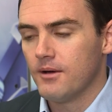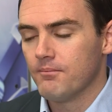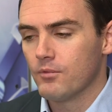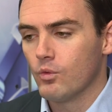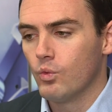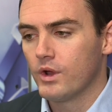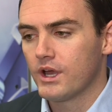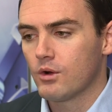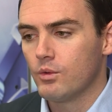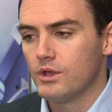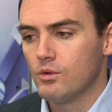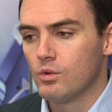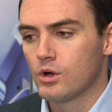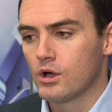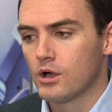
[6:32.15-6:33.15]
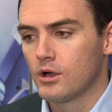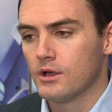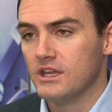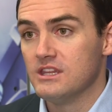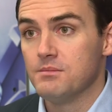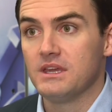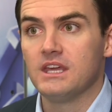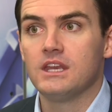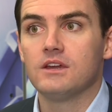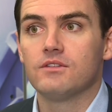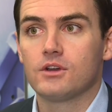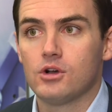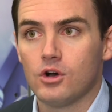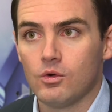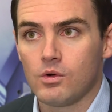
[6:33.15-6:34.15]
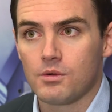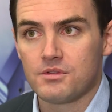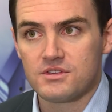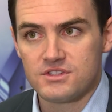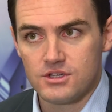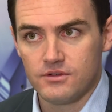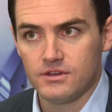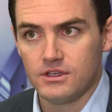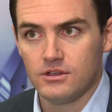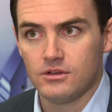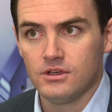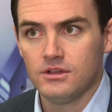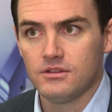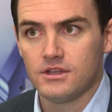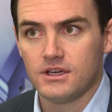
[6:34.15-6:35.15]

where we were in the beginning of the Cold War with the Soviet Union.